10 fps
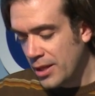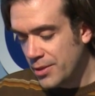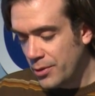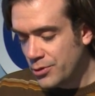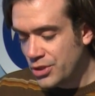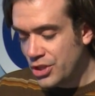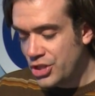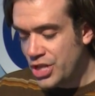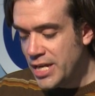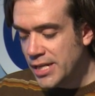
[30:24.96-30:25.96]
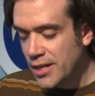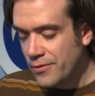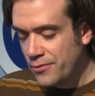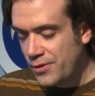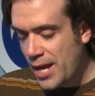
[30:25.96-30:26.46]
The most chic of
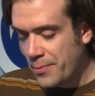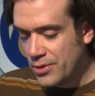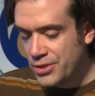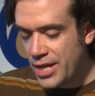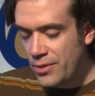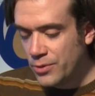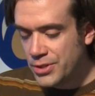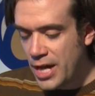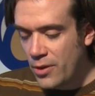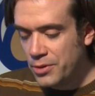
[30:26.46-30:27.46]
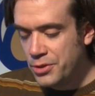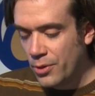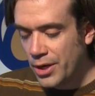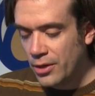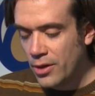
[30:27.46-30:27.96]
the flapper set was now
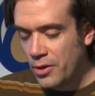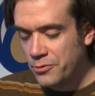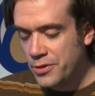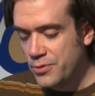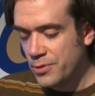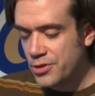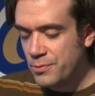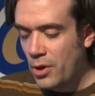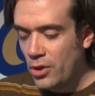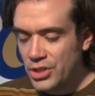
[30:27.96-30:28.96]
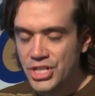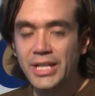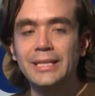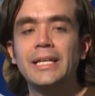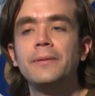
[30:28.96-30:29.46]
adorning her outfits with small
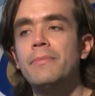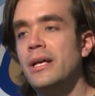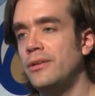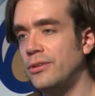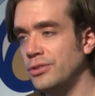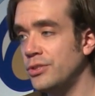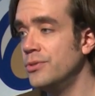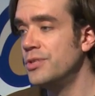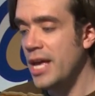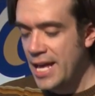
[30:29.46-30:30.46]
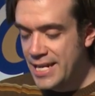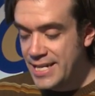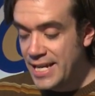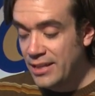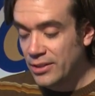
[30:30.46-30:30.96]
jingling bells whose
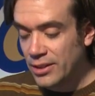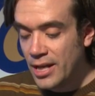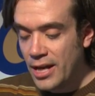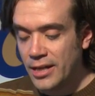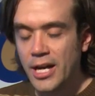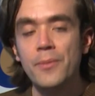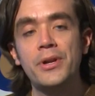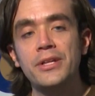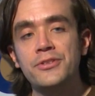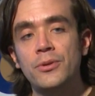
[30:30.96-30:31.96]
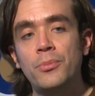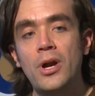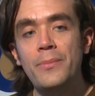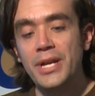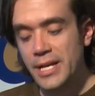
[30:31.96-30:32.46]
tinkle accommodates her
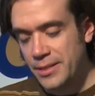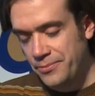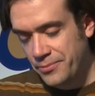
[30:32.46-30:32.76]
promenade.